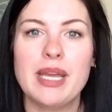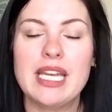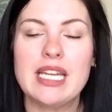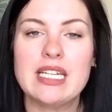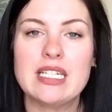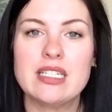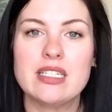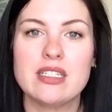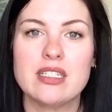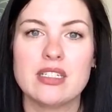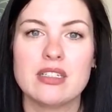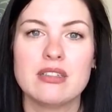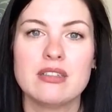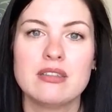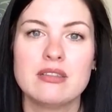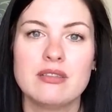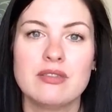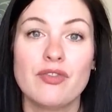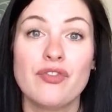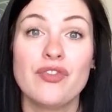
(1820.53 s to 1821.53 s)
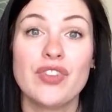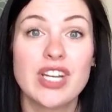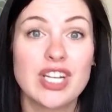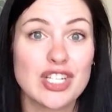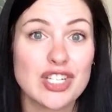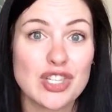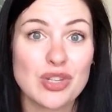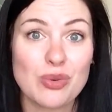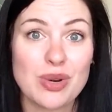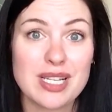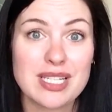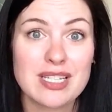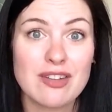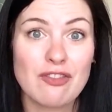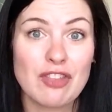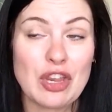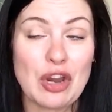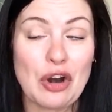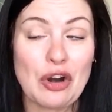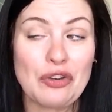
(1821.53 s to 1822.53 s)
and finish the rest
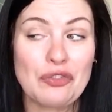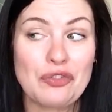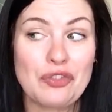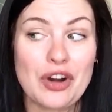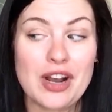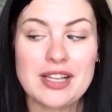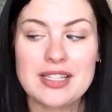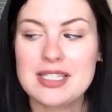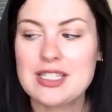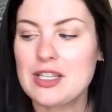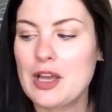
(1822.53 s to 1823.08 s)
of the yard for us.